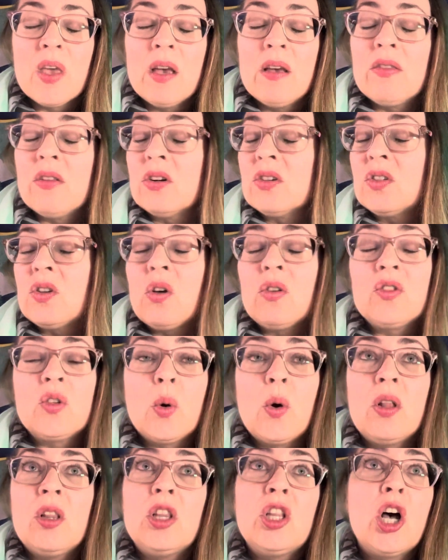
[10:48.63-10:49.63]
There's also
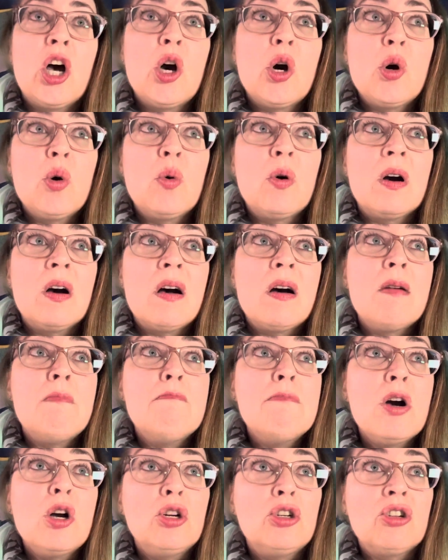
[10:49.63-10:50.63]
a low
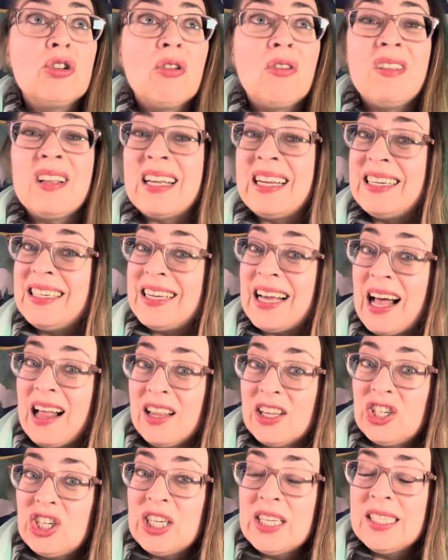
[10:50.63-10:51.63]
emotional
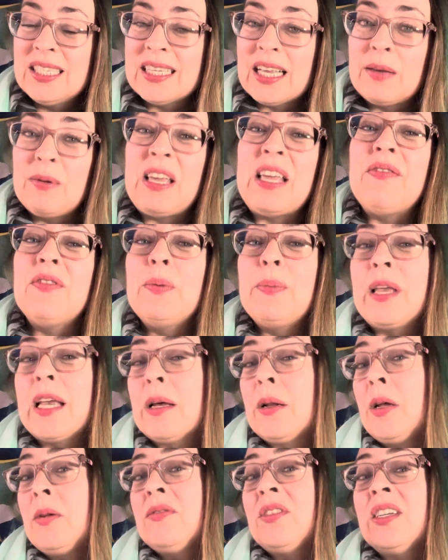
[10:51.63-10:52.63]
intelligence, like even being
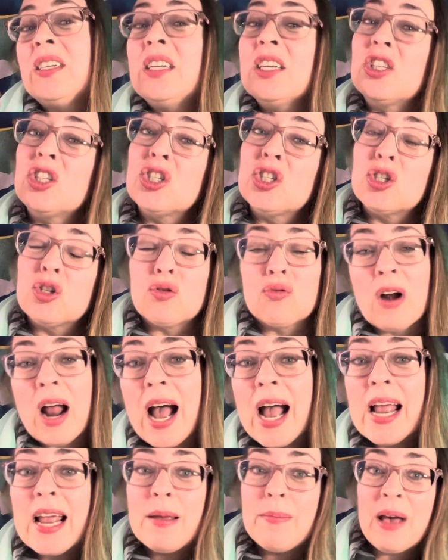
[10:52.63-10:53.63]
able to
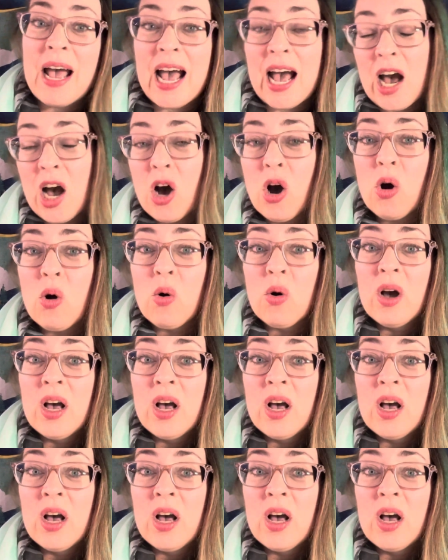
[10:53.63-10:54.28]
describe how